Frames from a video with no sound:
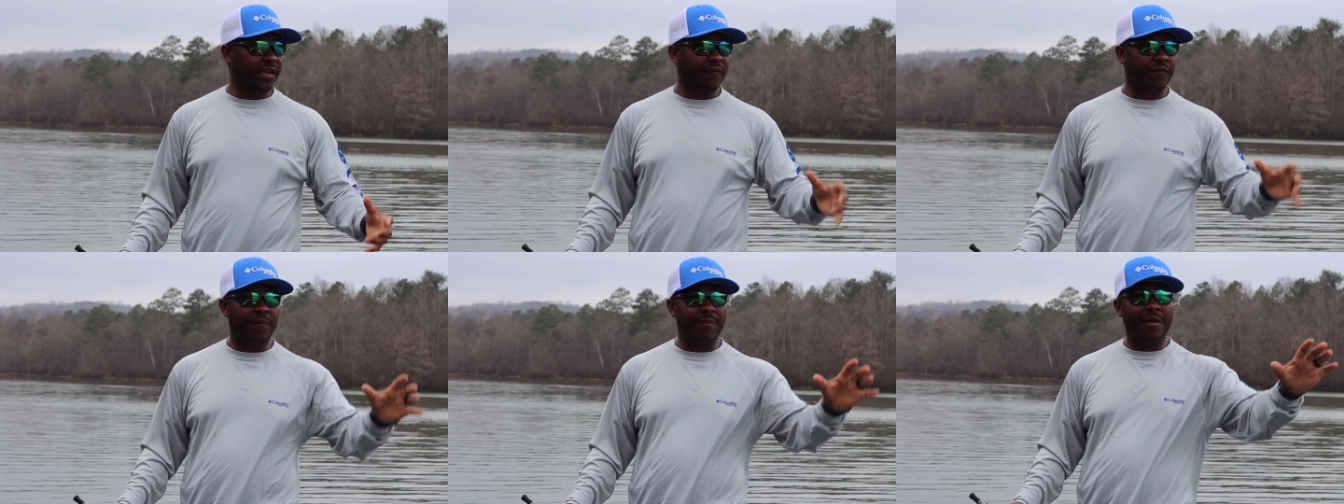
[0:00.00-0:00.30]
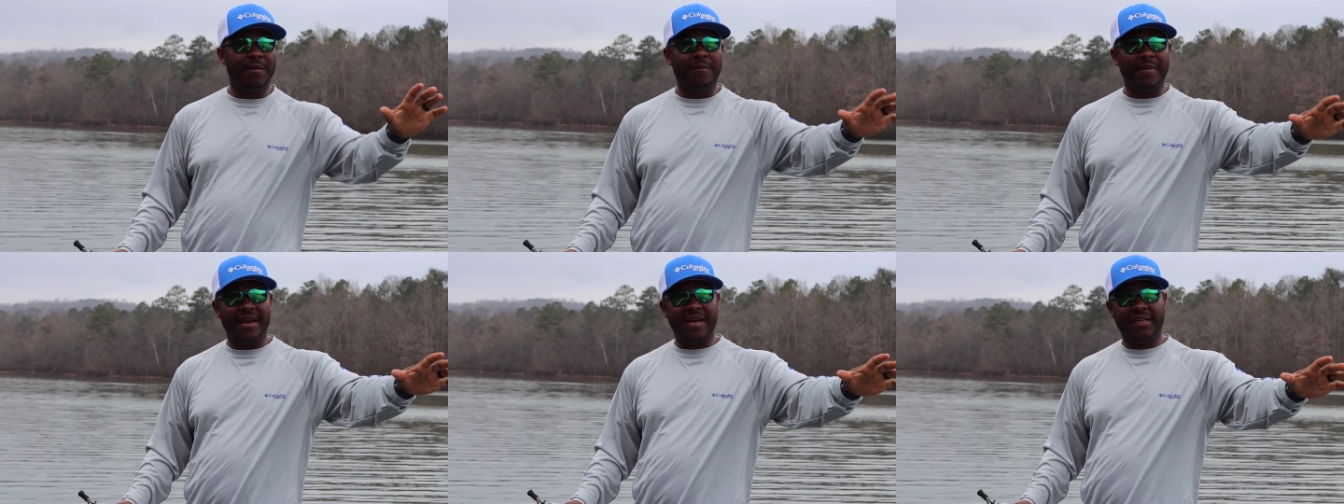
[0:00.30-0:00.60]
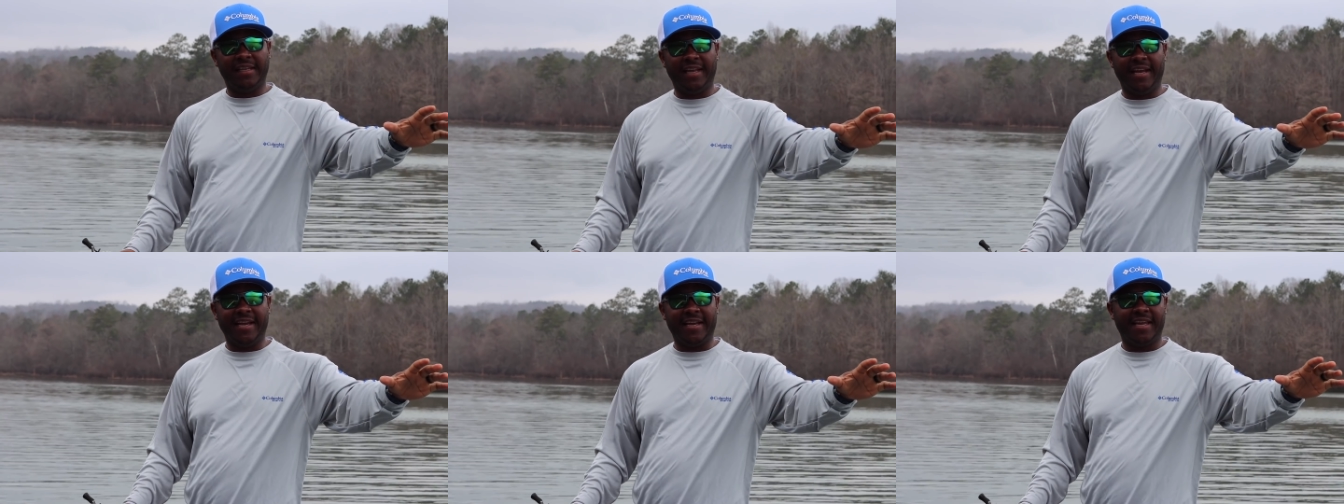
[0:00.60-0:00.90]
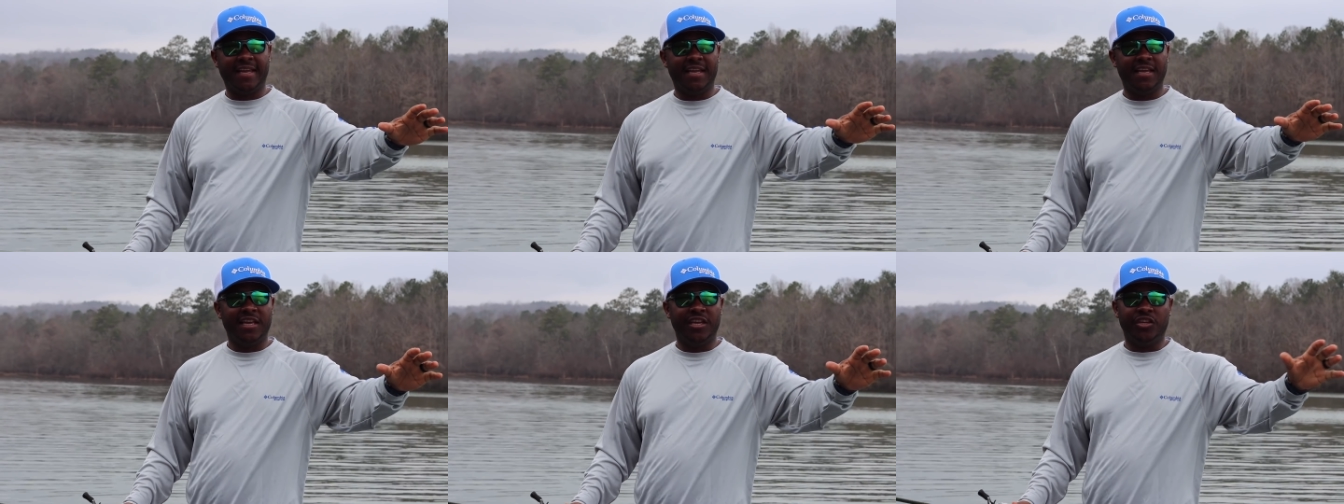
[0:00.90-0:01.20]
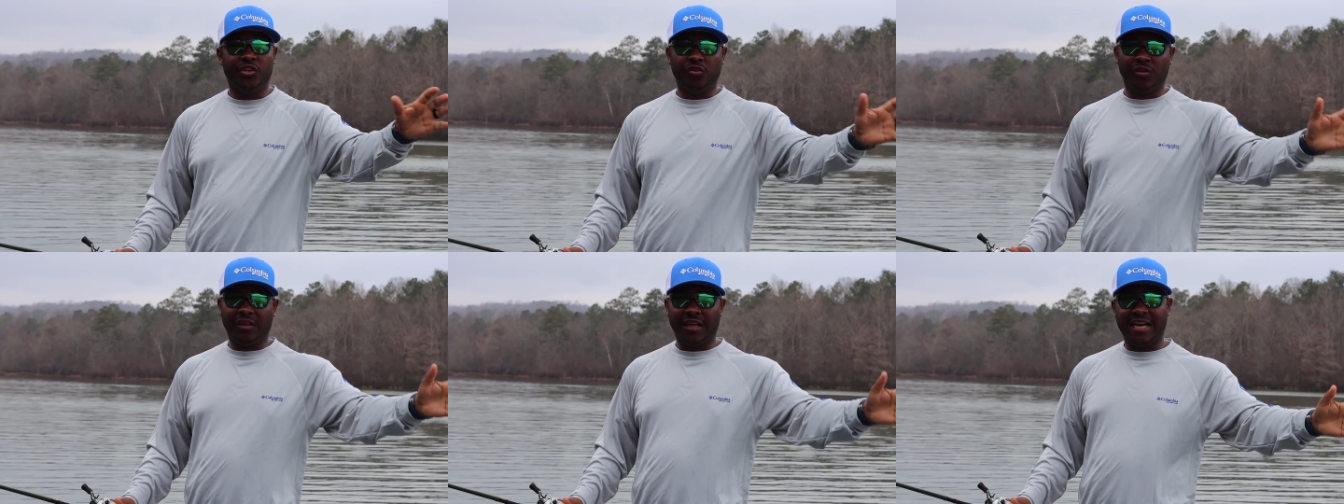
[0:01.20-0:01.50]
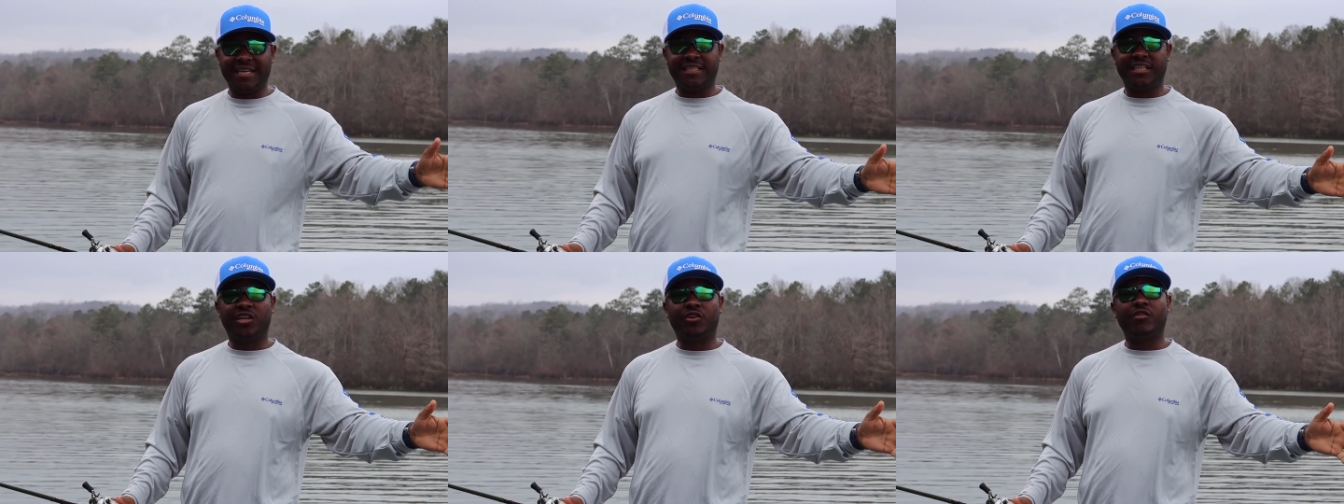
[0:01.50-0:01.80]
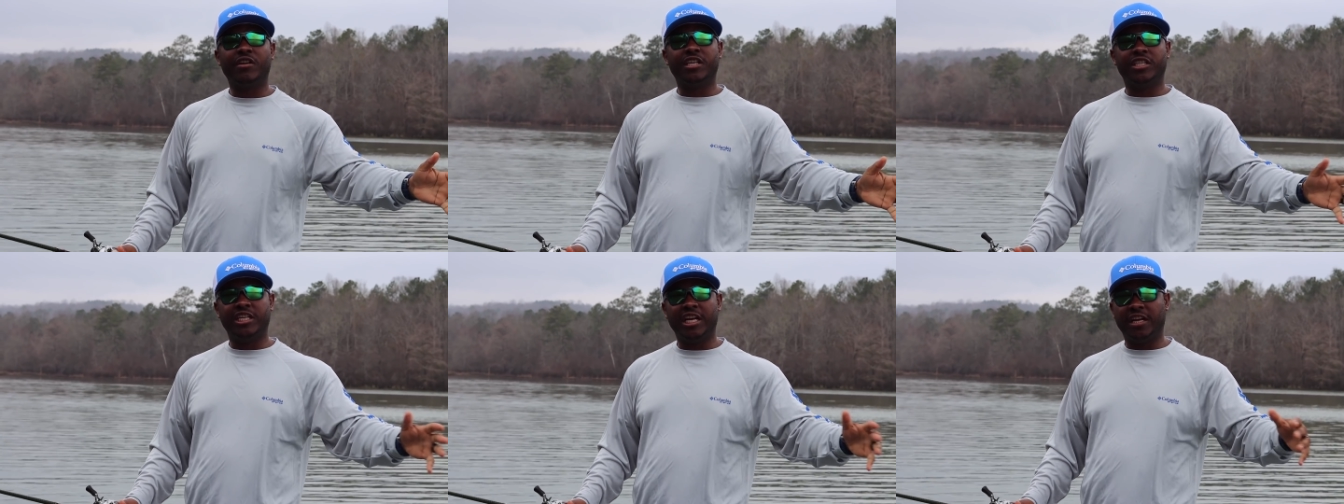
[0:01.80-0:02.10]
in from the main lake, utilizing
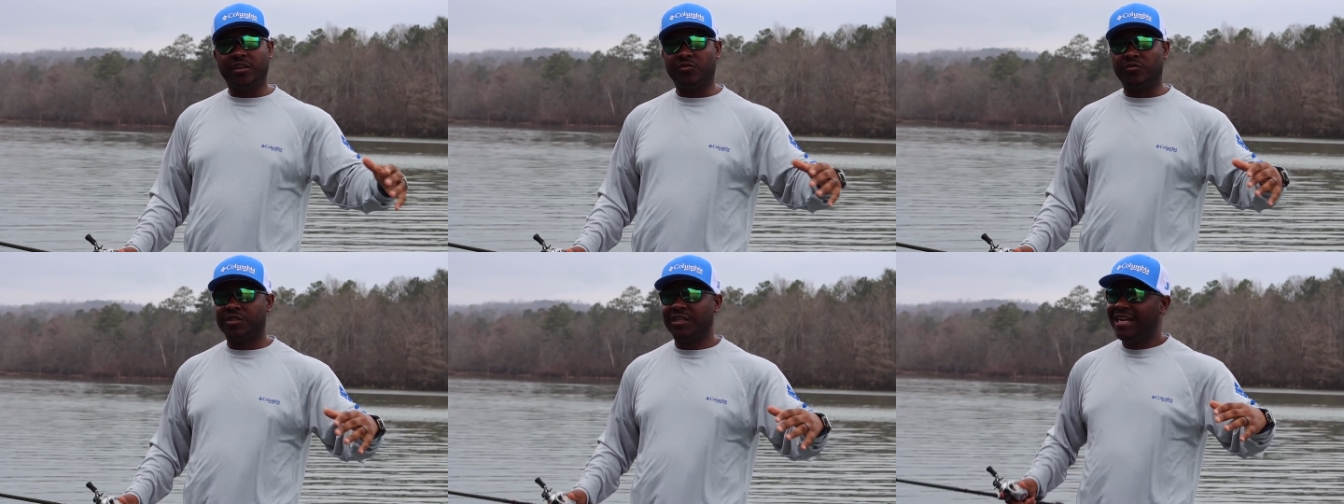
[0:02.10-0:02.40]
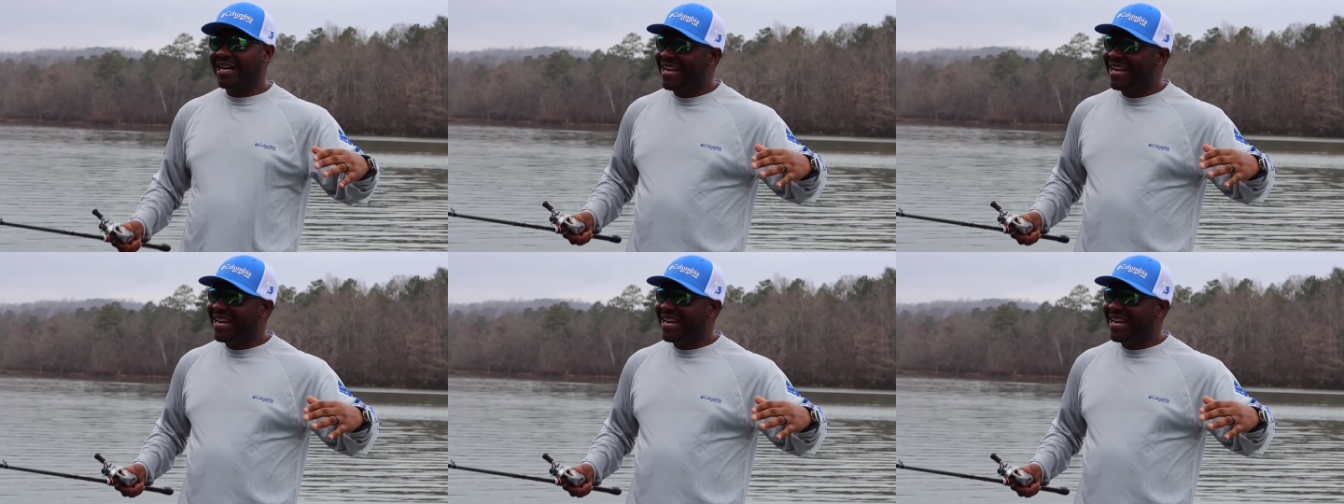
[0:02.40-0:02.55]
creek channels,